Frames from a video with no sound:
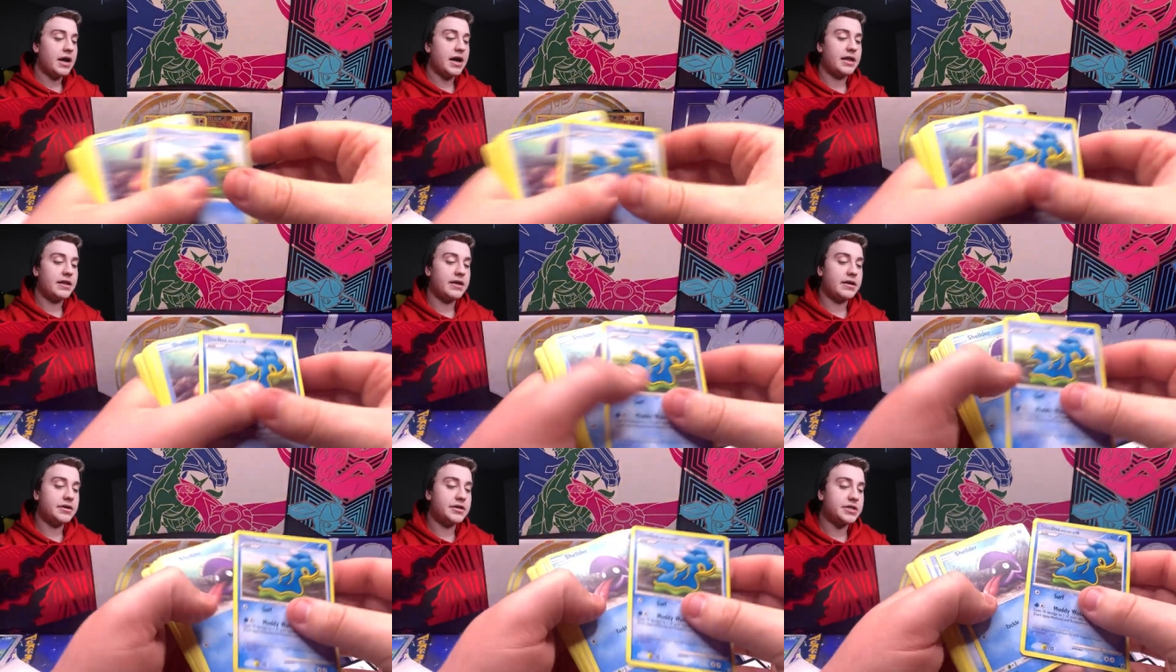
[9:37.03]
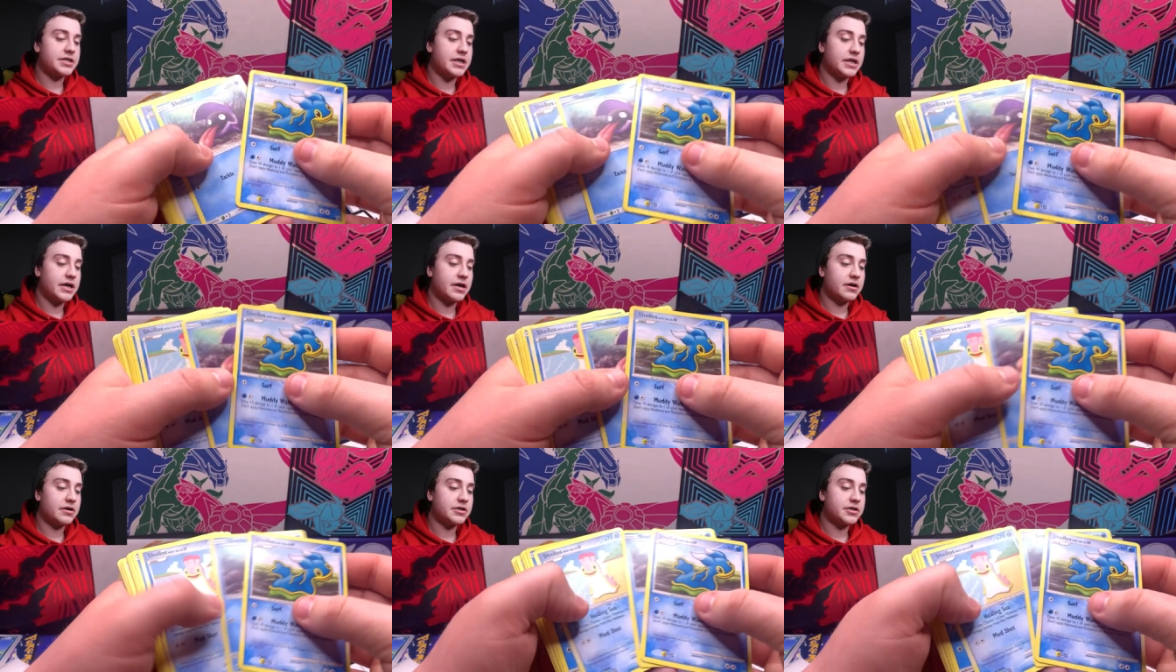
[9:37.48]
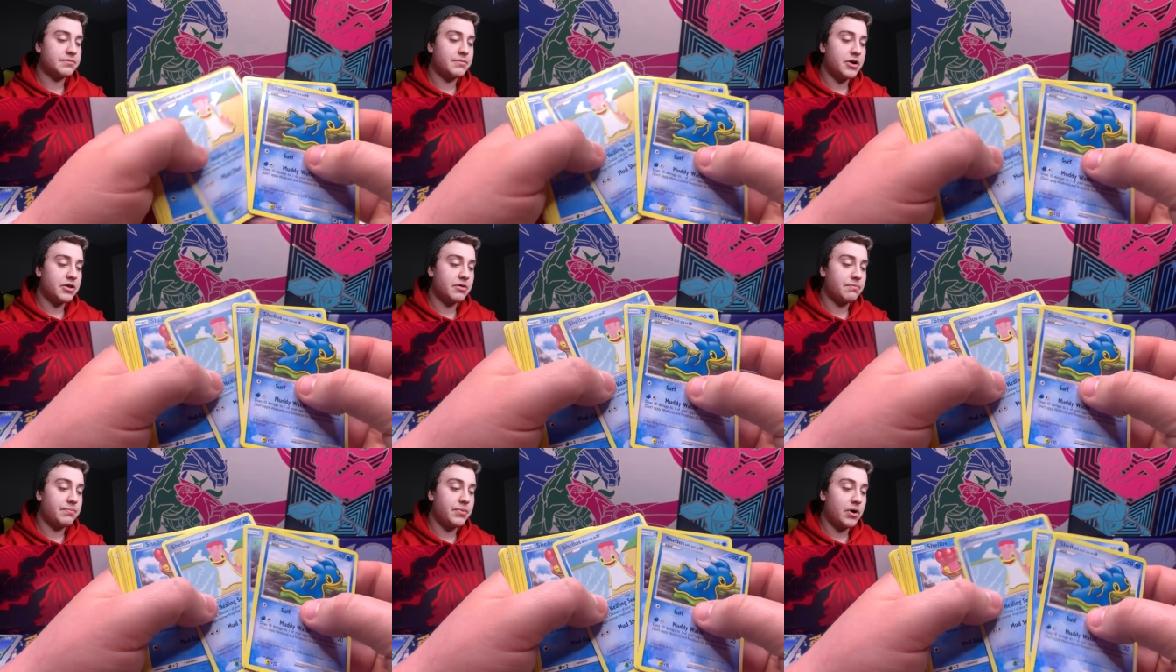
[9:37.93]
And then just in here some
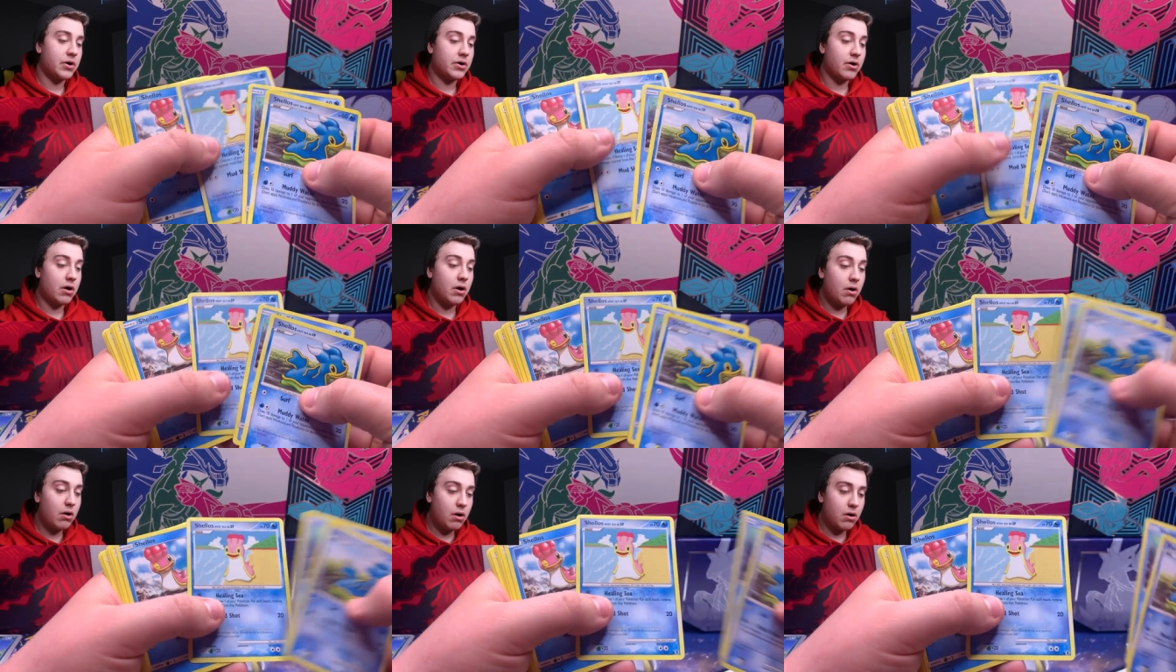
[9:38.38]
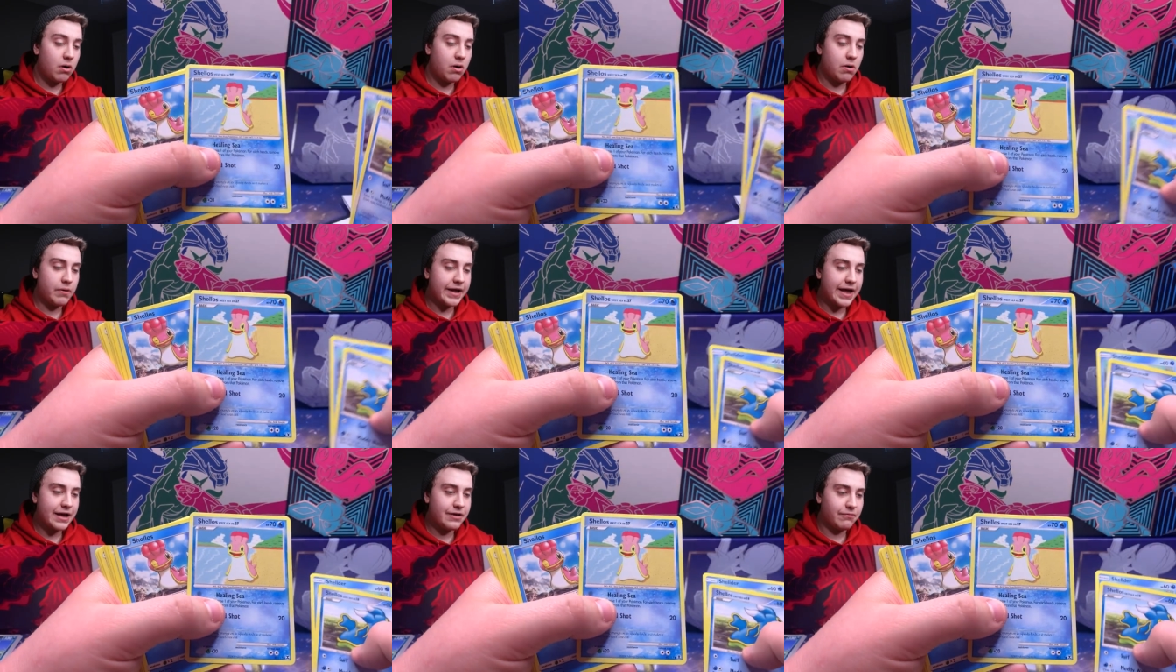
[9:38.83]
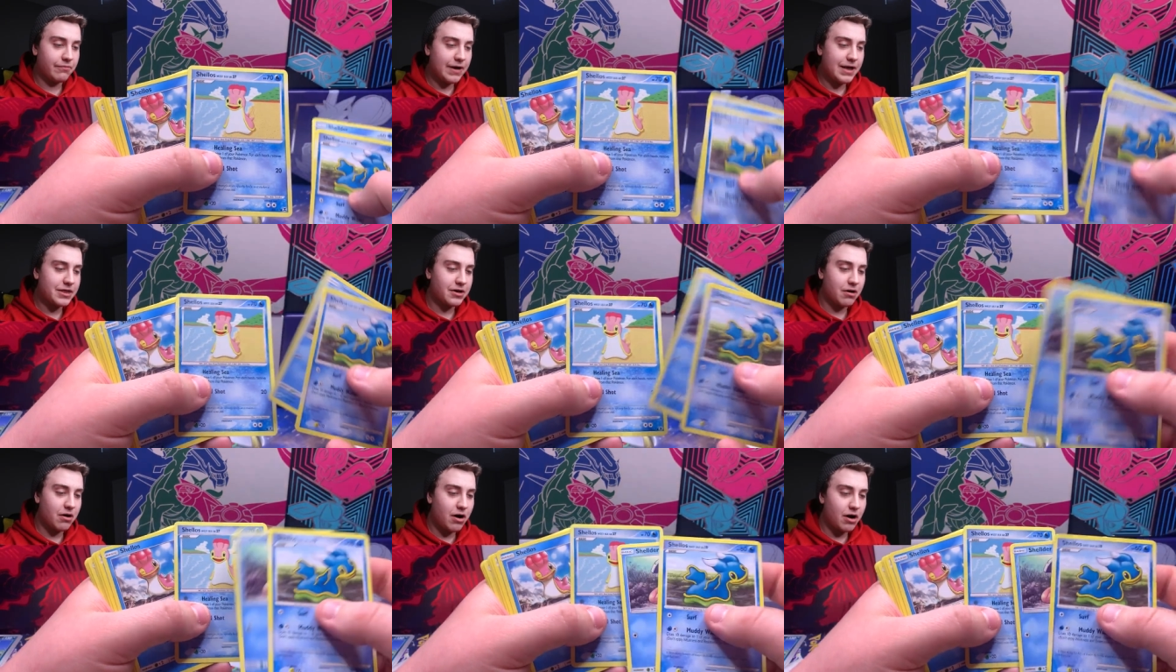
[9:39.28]
other bulk. Oh, okay.
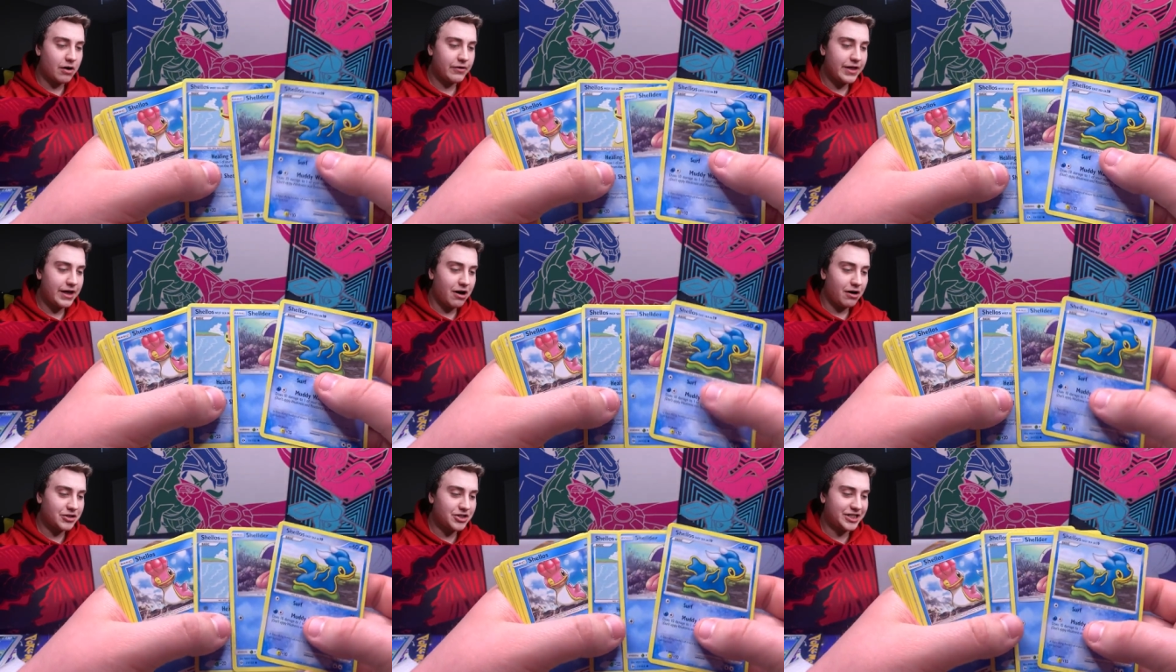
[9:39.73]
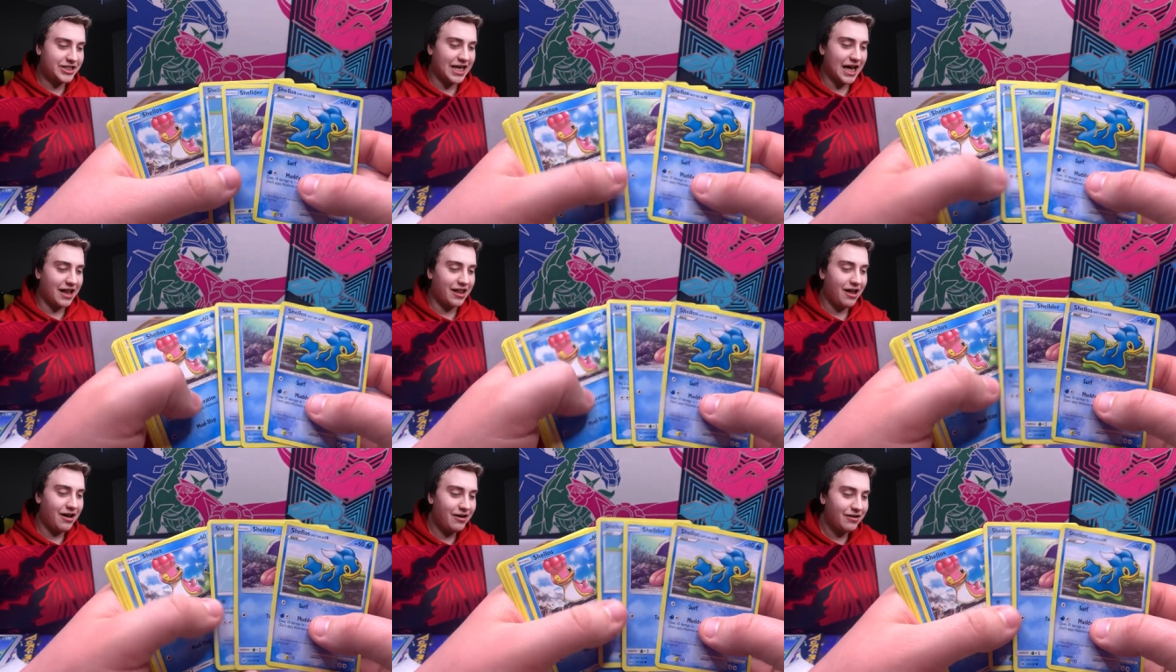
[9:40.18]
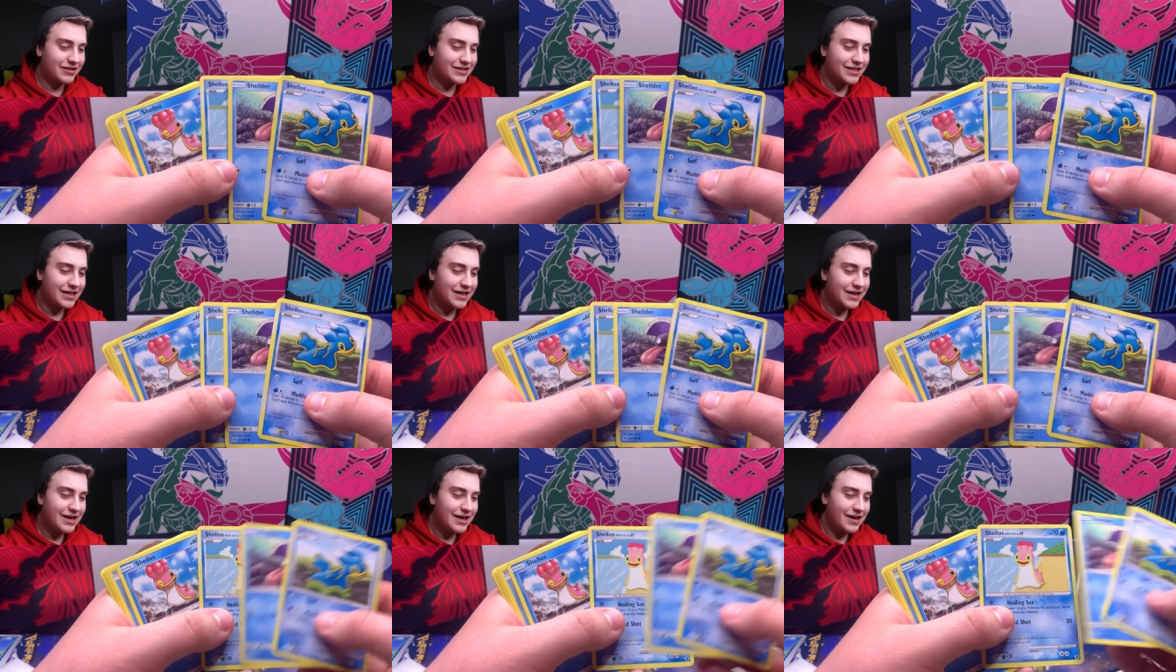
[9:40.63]
Wait, there are they all
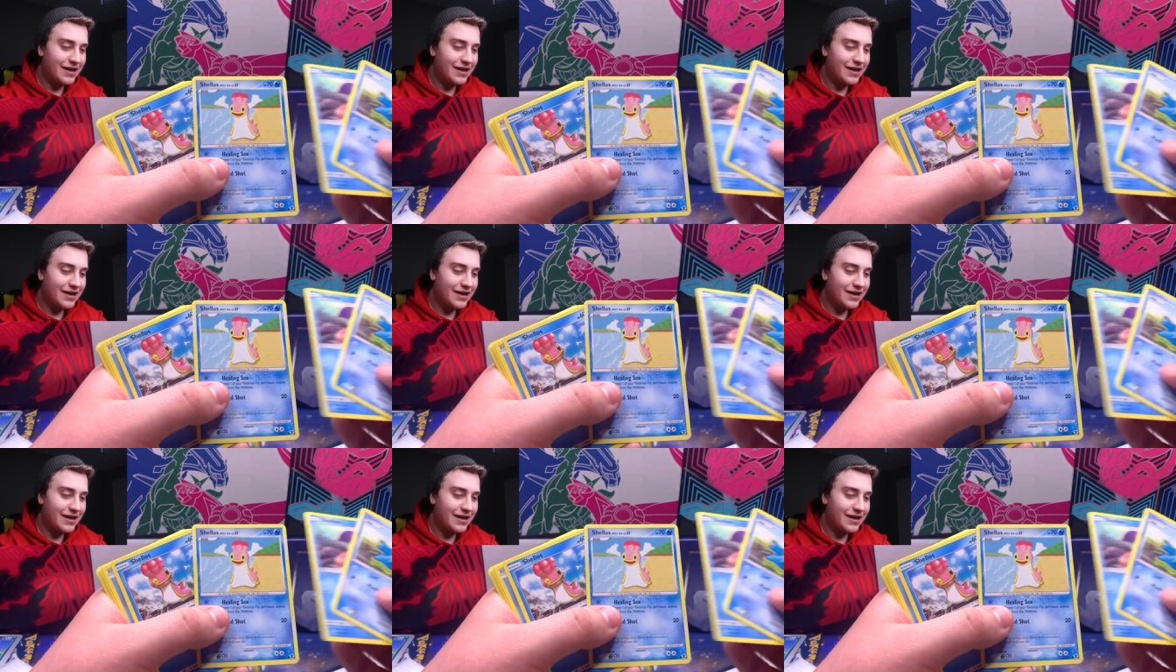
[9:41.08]
shellos?